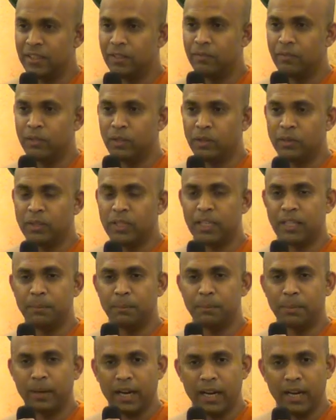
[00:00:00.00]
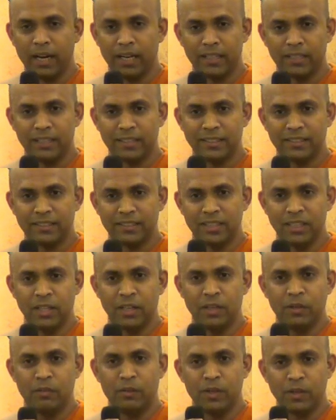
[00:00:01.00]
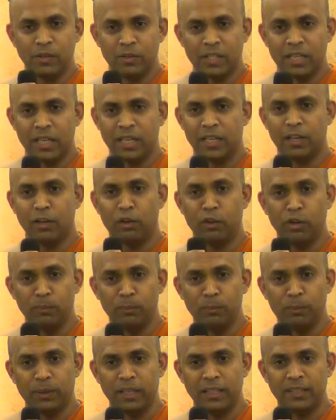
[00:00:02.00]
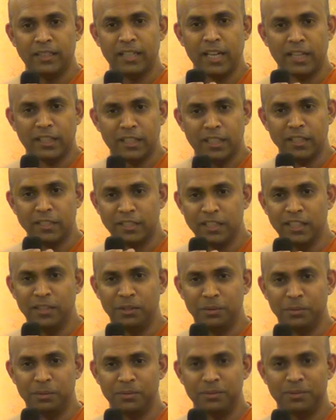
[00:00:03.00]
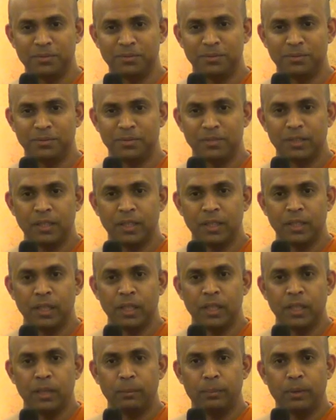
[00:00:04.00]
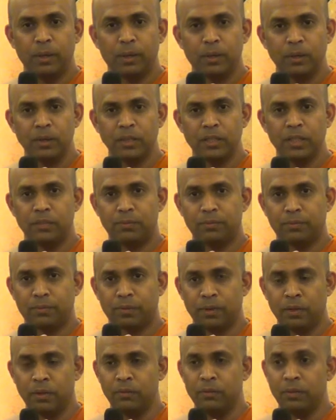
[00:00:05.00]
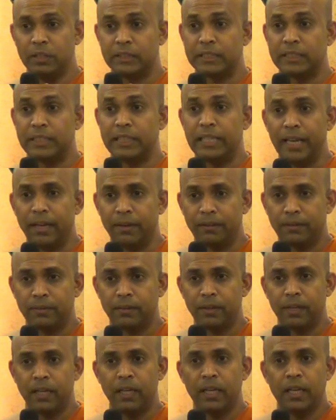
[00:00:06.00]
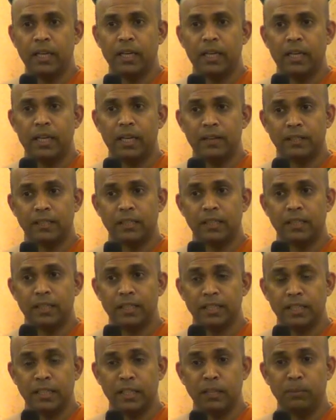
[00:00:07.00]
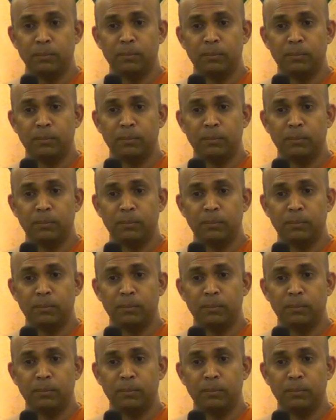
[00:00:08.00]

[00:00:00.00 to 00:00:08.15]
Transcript: when to take a break, when to take a long breath and continue. Because this frog was deaf, he was listening